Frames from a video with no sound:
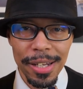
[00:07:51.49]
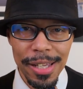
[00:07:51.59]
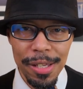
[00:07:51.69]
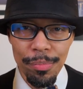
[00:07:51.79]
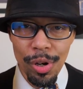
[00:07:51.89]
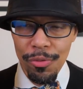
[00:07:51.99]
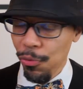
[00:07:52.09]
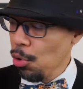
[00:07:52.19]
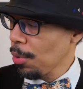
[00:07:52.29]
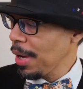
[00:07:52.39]
and ebook
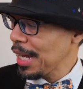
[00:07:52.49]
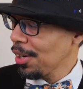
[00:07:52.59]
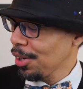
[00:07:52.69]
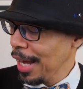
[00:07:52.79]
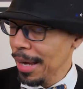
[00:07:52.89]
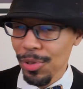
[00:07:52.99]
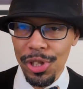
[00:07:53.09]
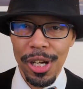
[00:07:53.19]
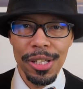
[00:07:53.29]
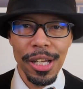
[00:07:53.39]
format on
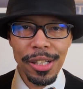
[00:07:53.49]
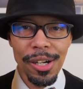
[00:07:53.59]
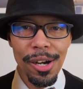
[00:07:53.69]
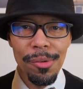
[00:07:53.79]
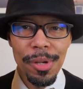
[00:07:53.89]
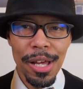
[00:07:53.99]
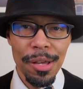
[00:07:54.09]
Amazon.com.